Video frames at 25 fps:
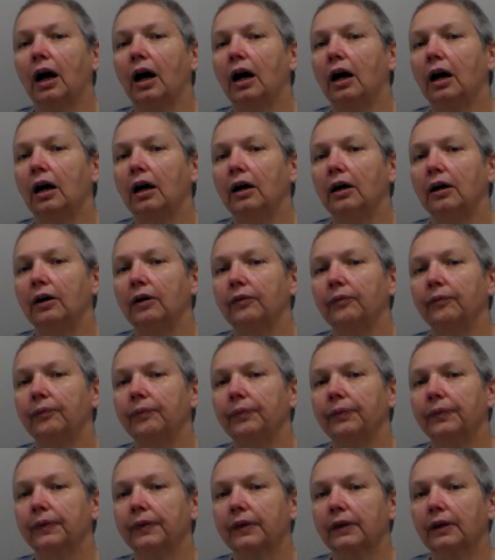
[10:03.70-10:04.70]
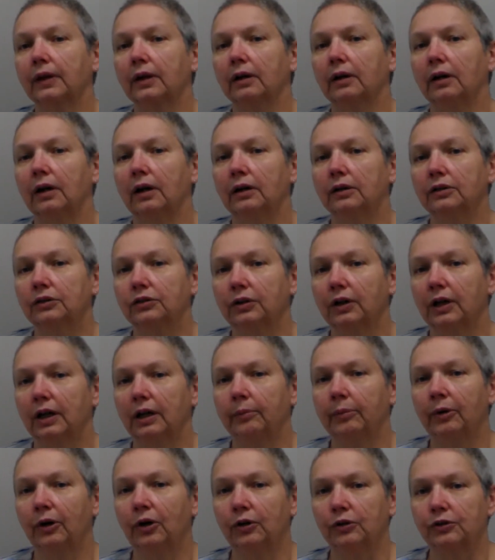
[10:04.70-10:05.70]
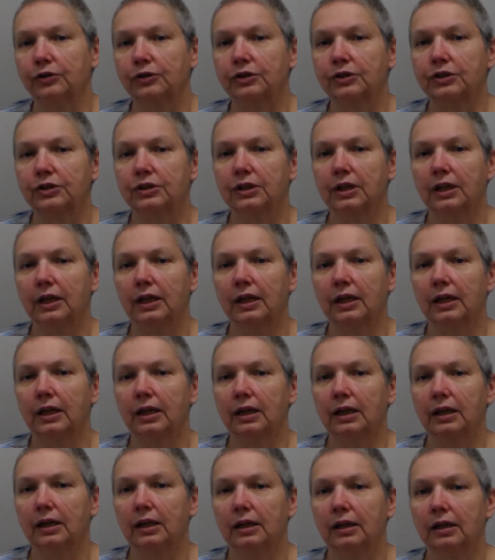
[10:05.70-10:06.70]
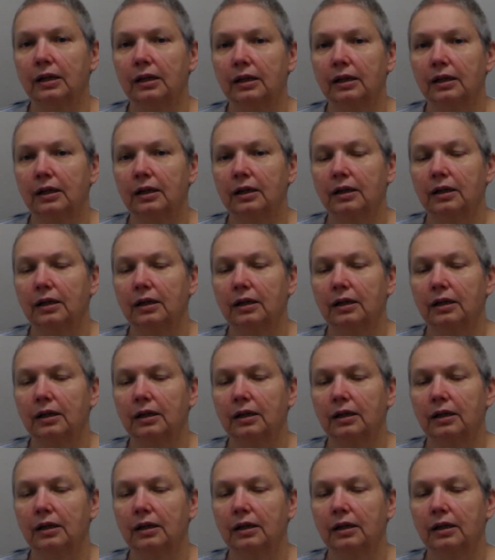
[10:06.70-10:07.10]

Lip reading: our tribe hosts a